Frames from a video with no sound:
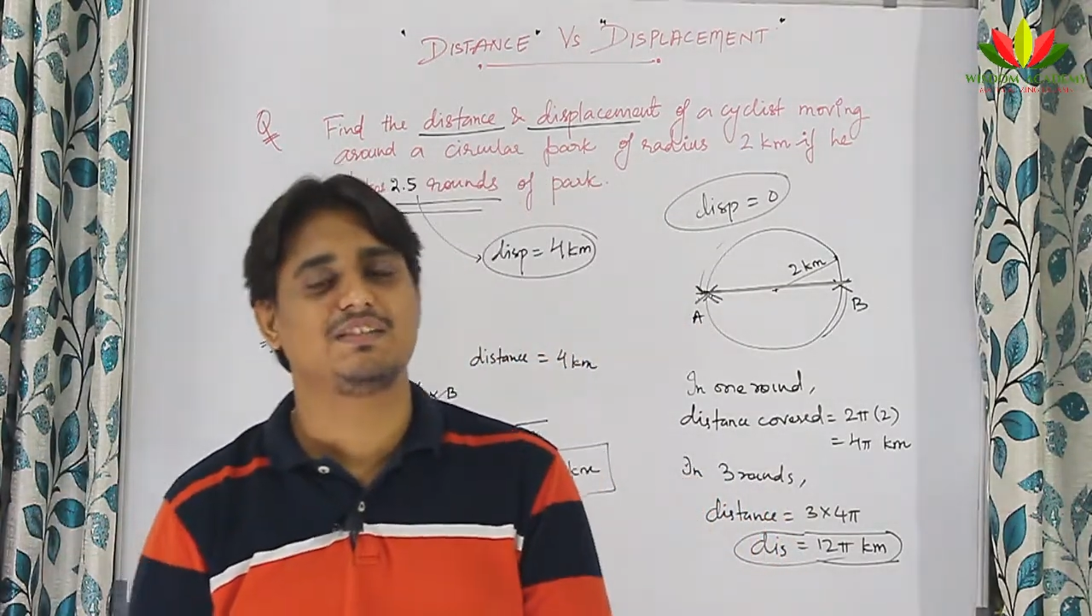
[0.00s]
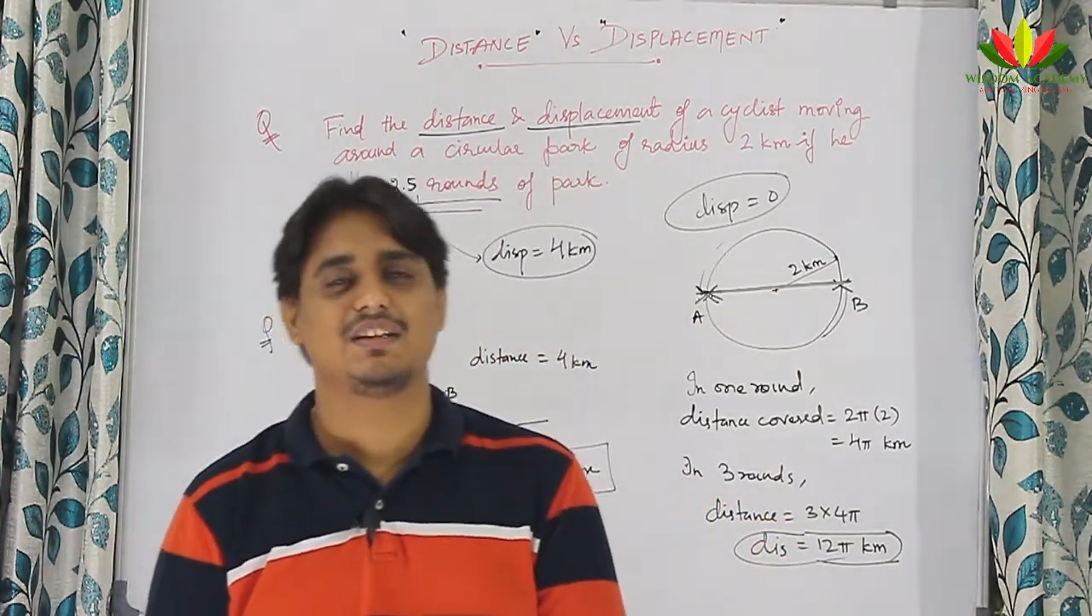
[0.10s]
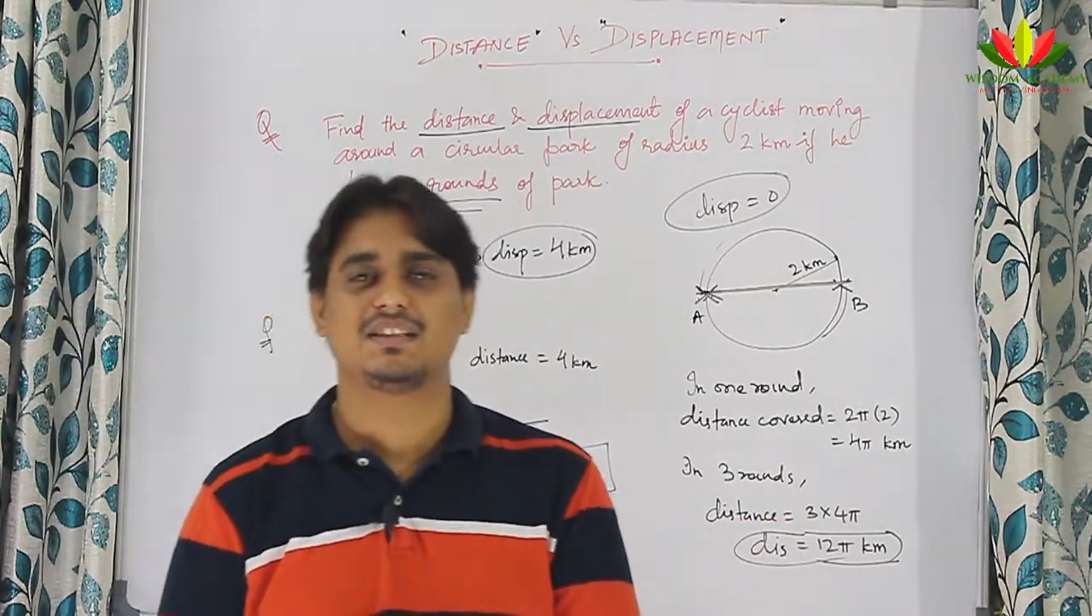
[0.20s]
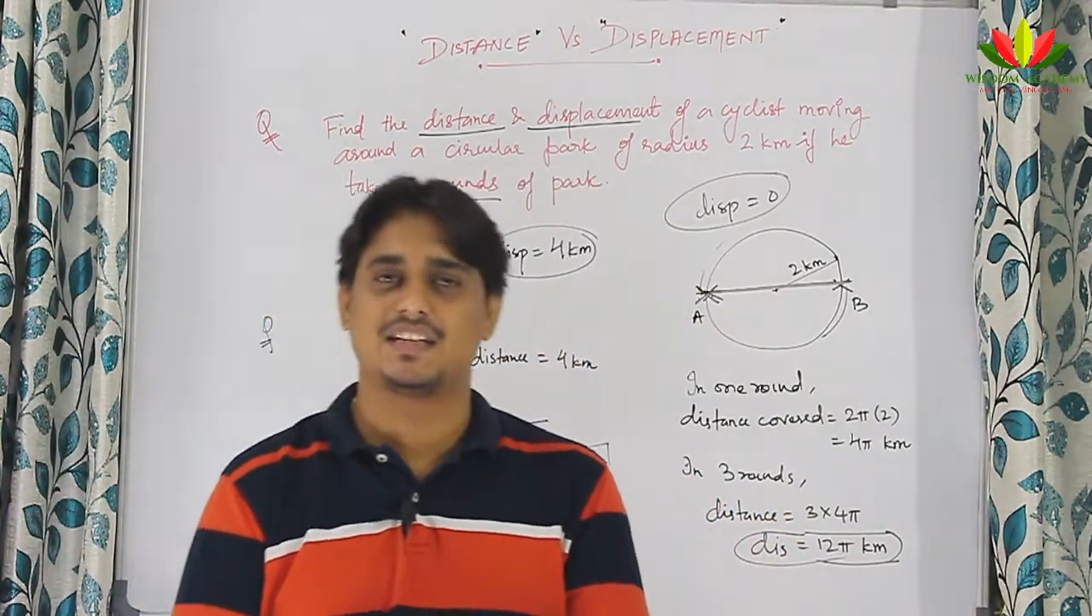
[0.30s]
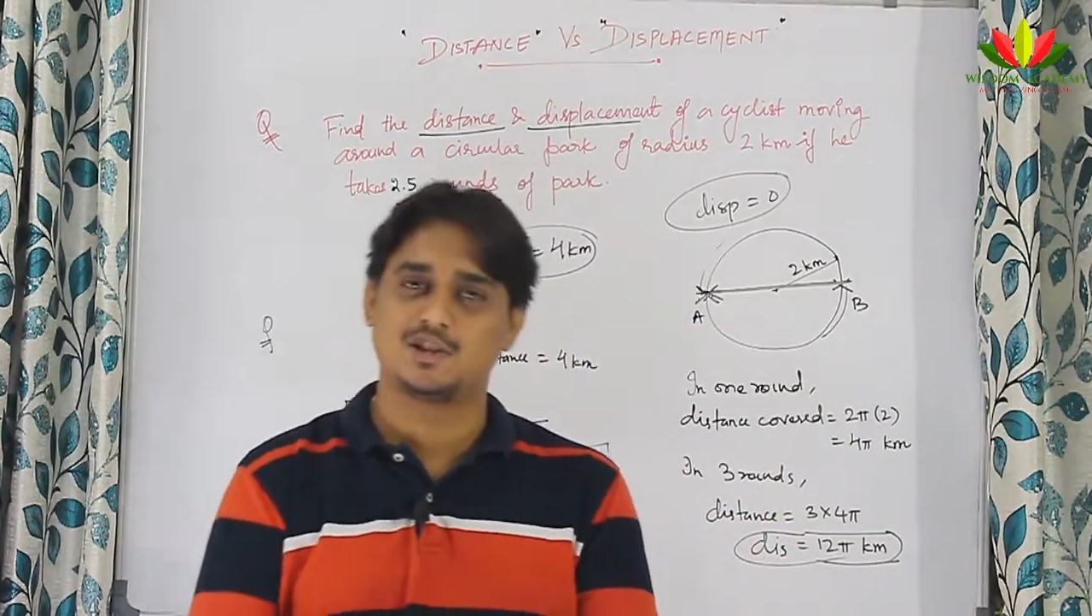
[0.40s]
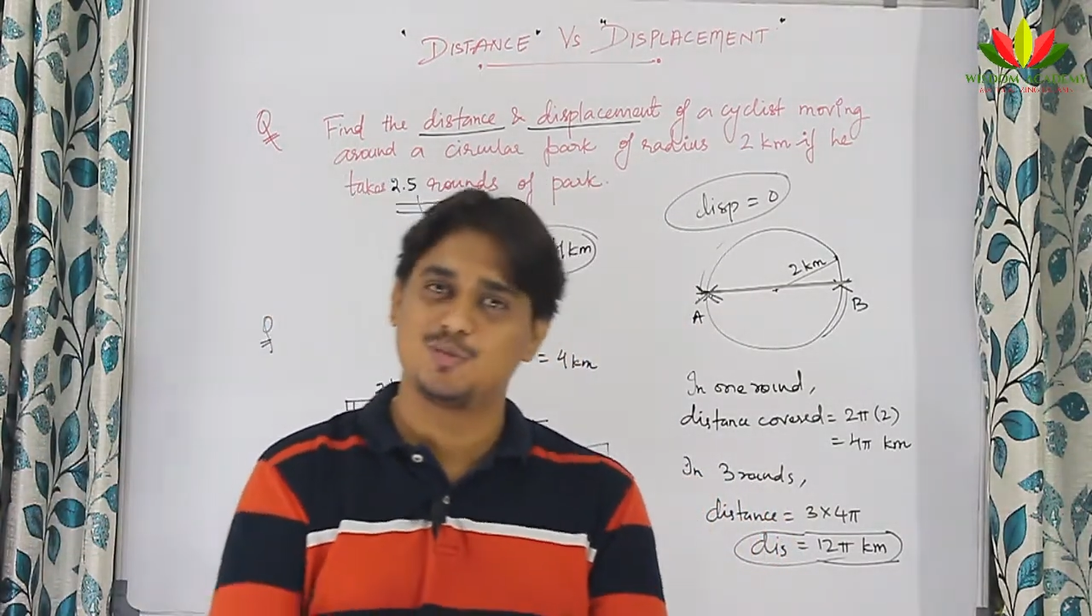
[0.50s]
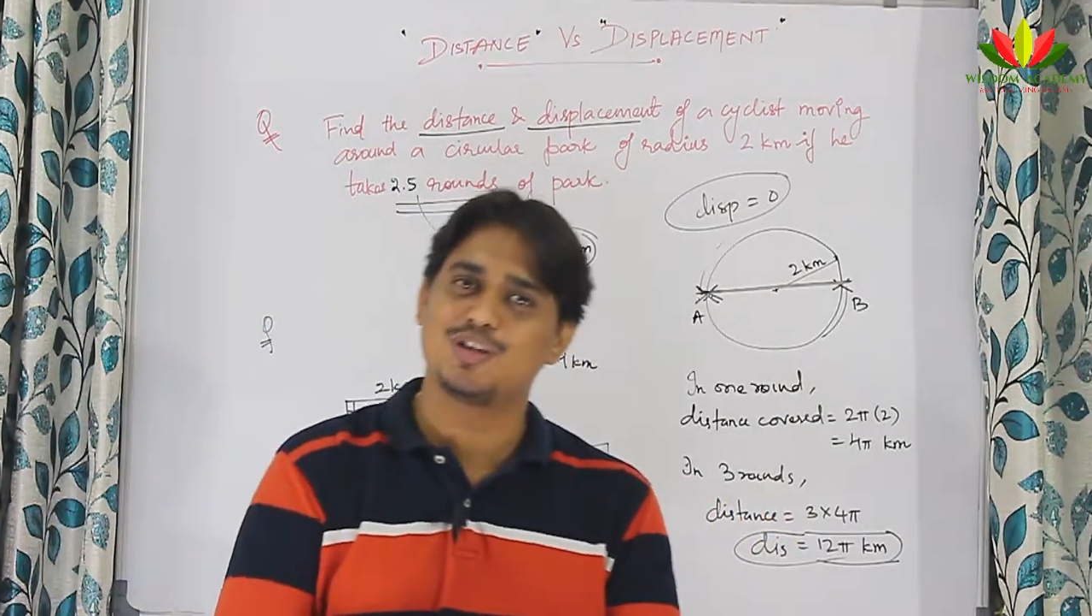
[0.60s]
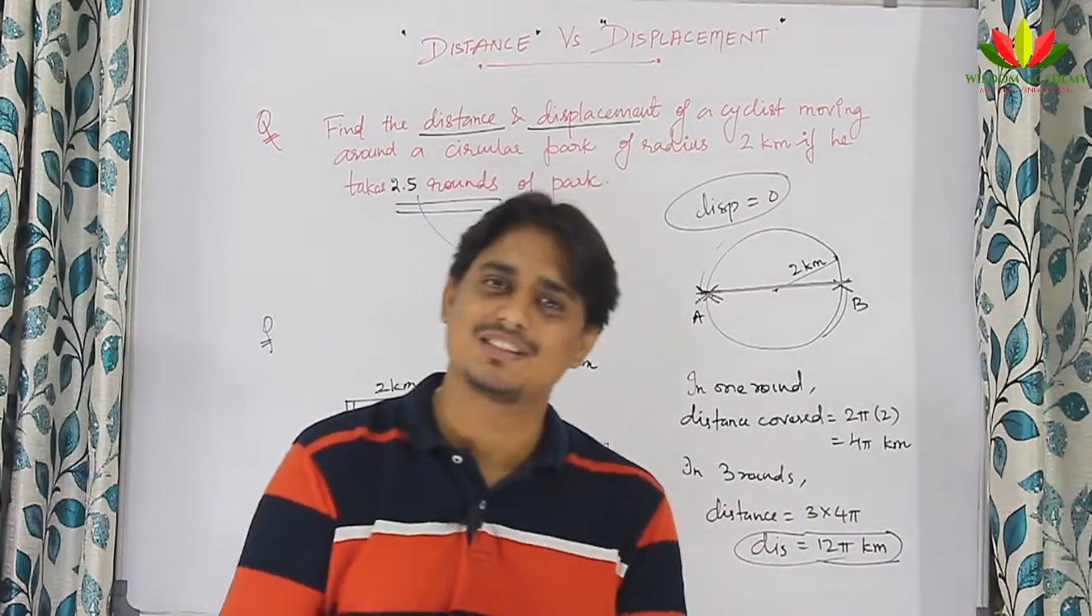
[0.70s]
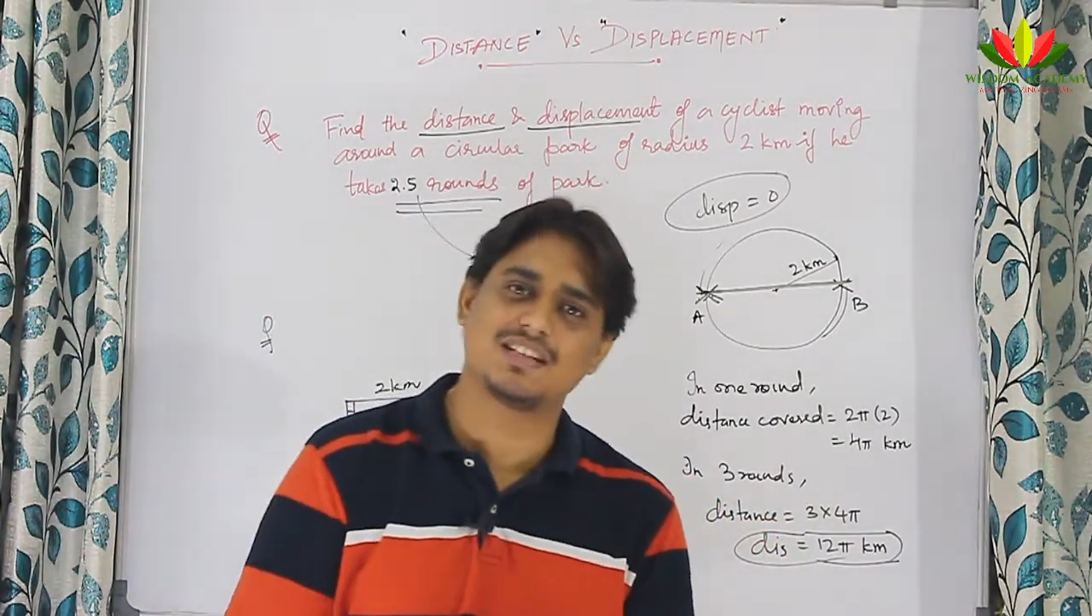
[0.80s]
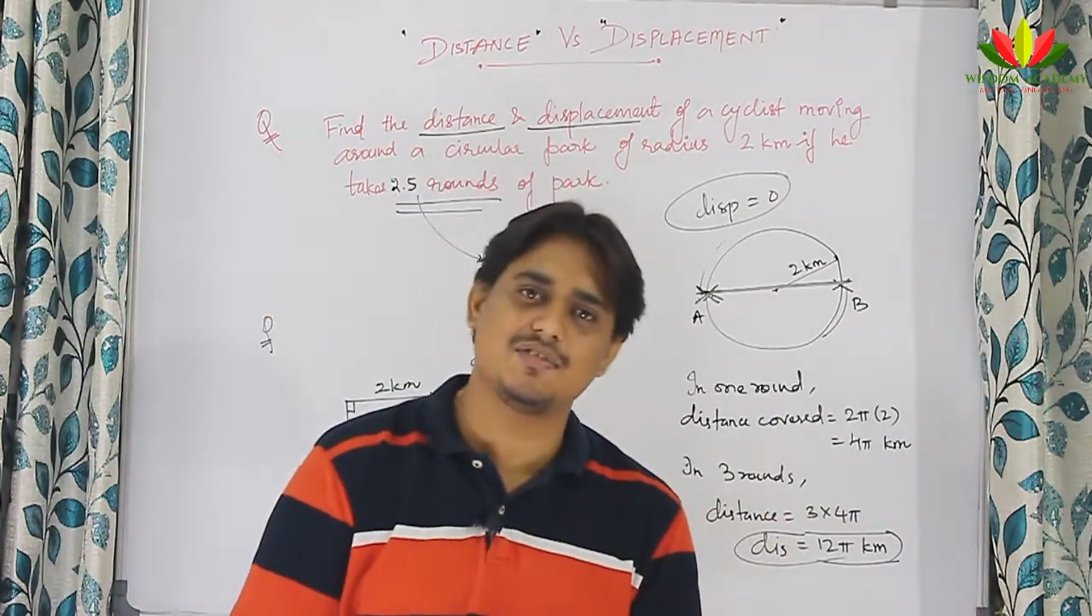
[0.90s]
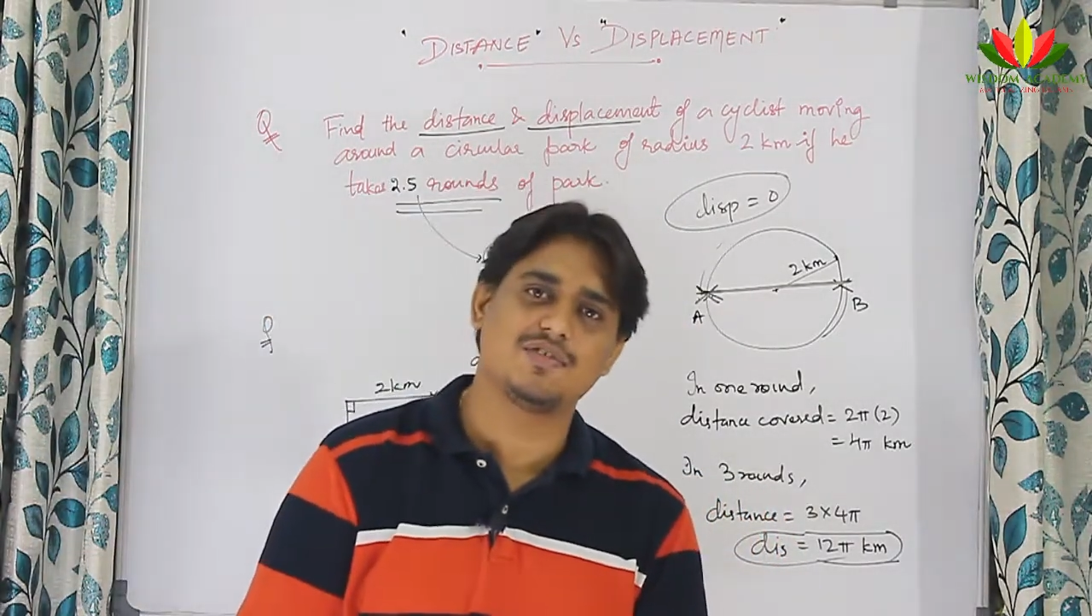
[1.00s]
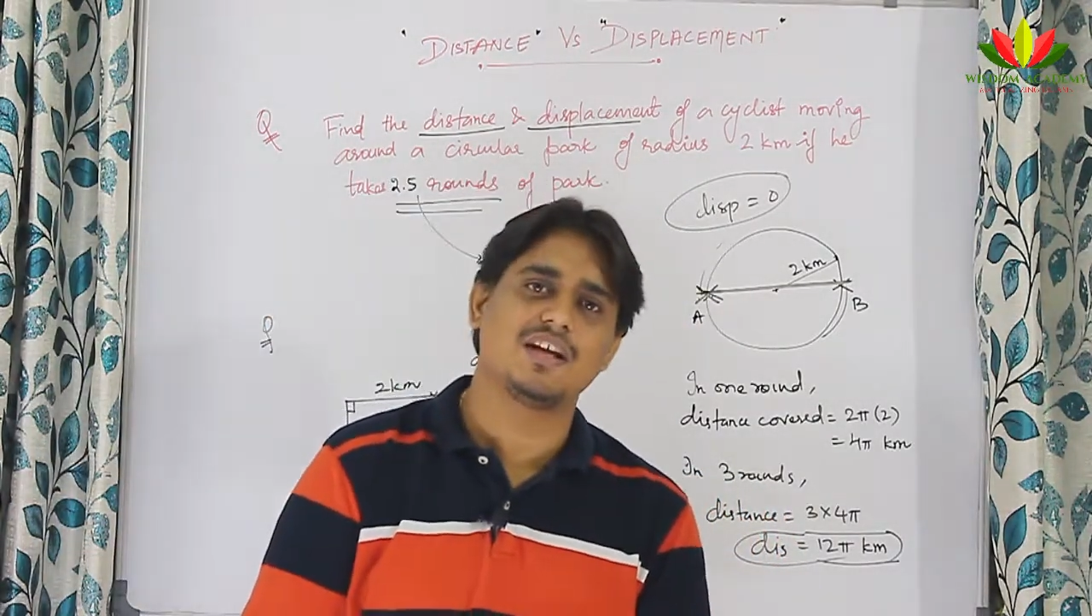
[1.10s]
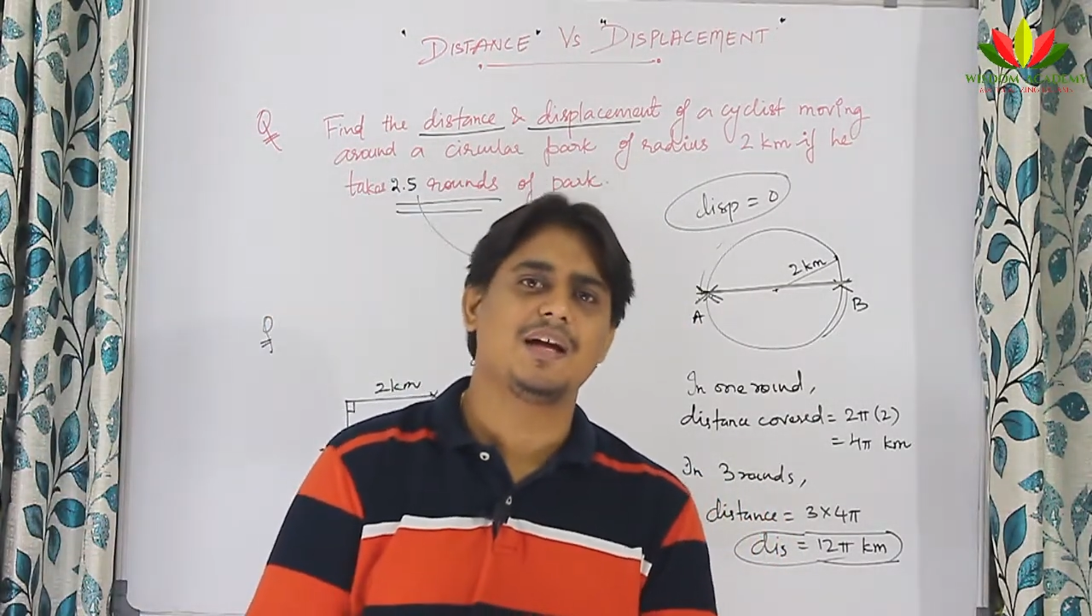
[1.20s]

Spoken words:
given in the textbook itself.